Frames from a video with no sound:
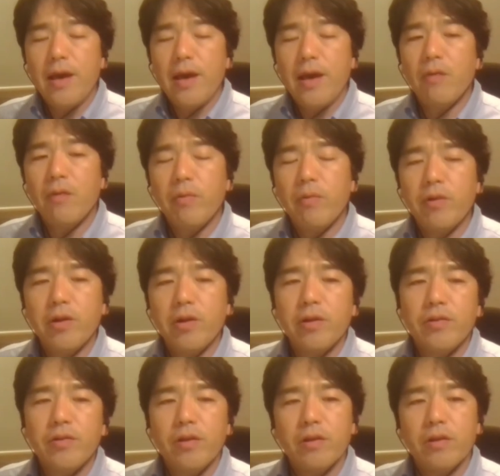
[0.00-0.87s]

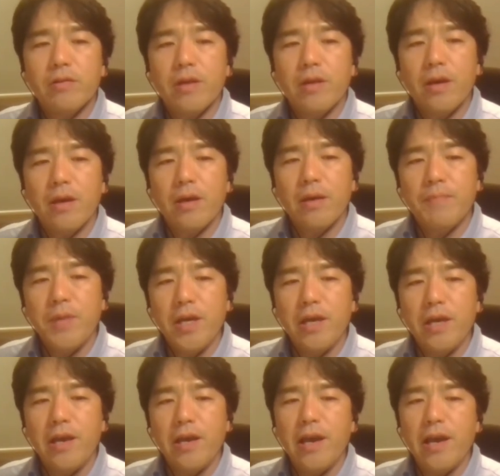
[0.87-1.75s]
However, not
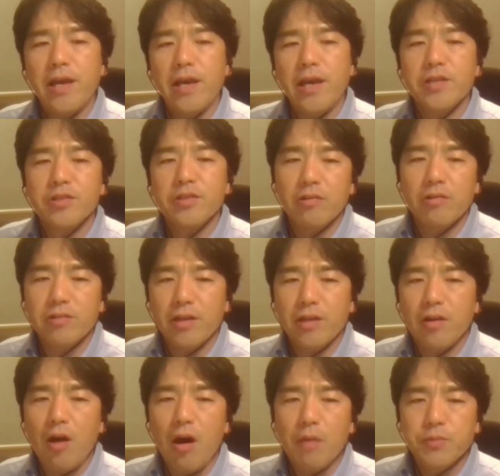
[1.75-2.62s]
PEA is not
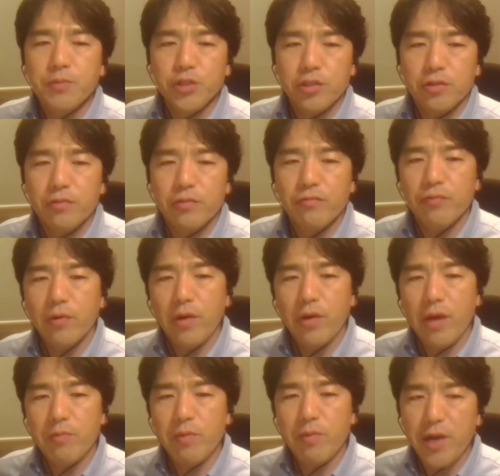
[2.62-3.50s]
an option
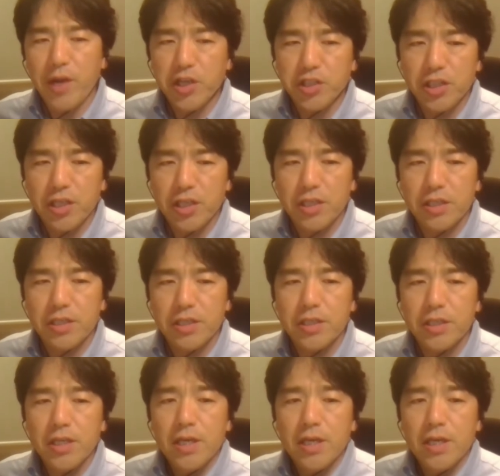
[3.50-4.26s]
for every patient.